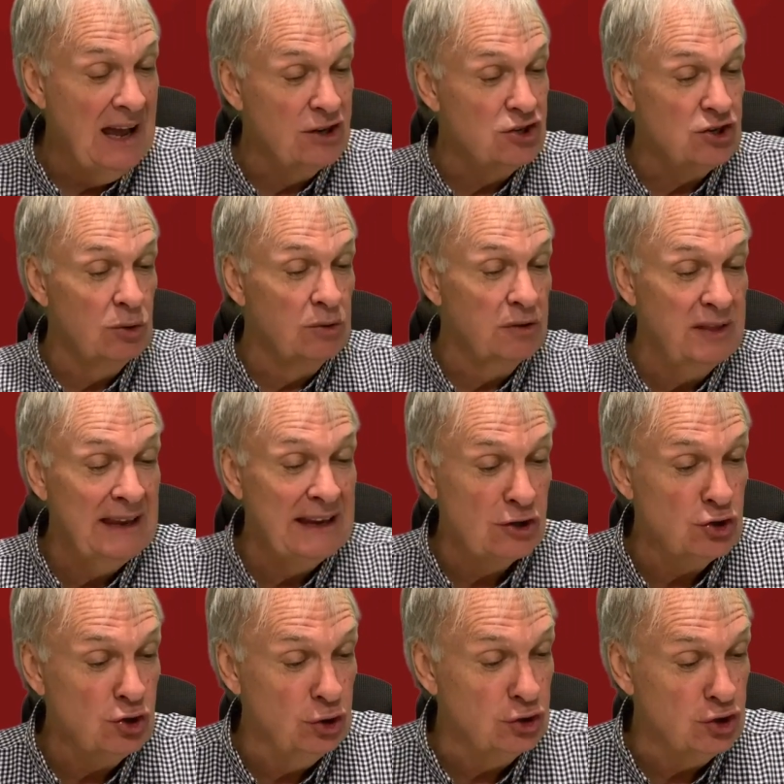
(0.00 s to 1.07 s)
So
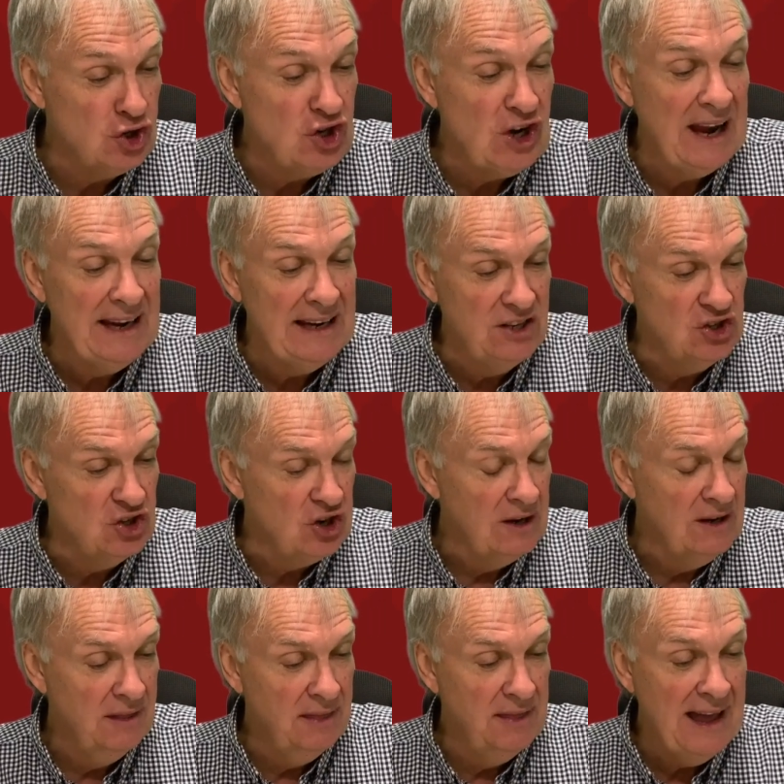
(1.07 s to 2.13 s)
things could change
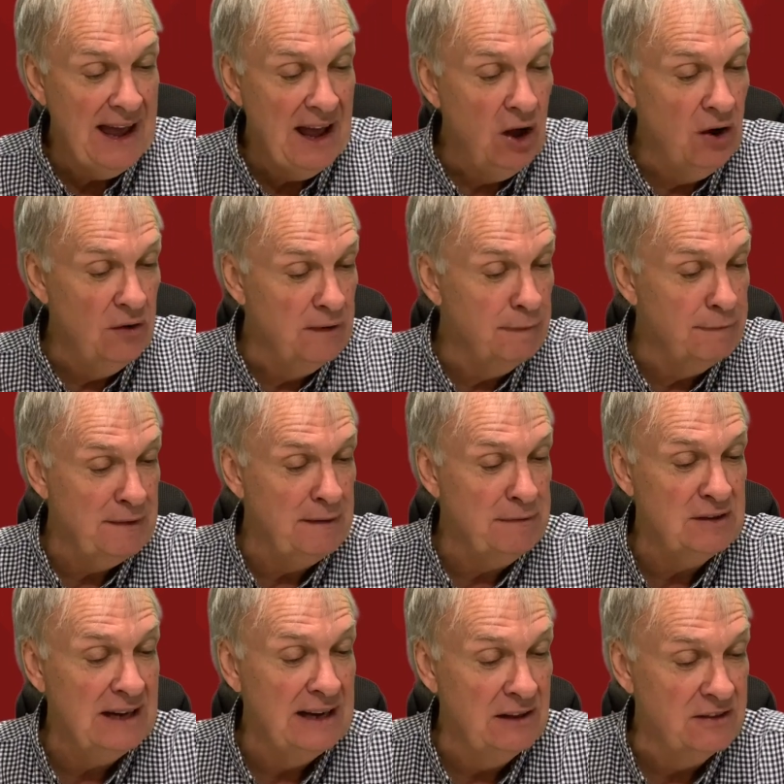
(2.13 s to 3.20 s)
there on the
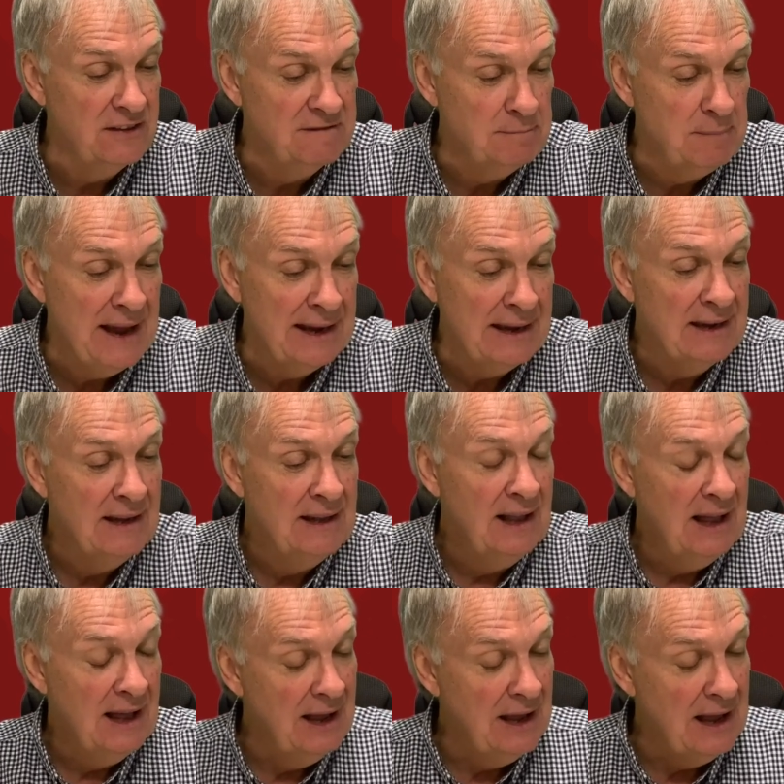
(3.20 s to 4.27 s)
15th of May.
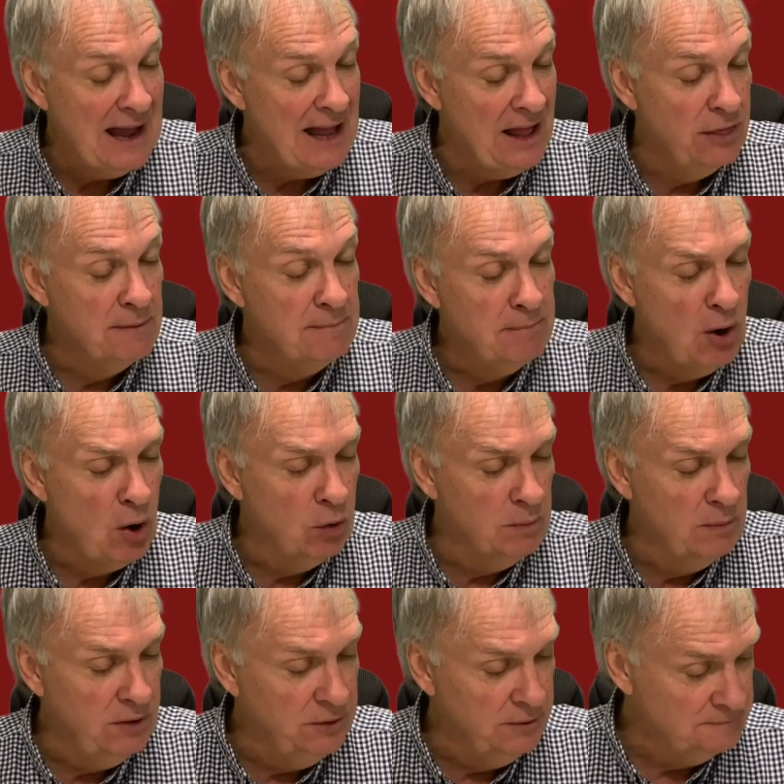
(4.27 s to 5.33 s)
At the
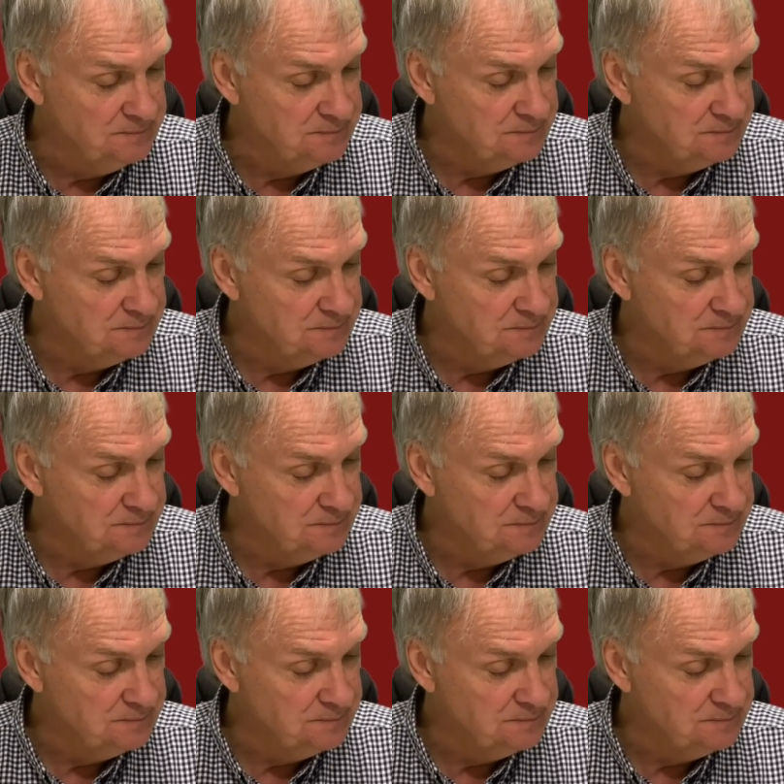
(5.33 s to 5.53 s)
moment,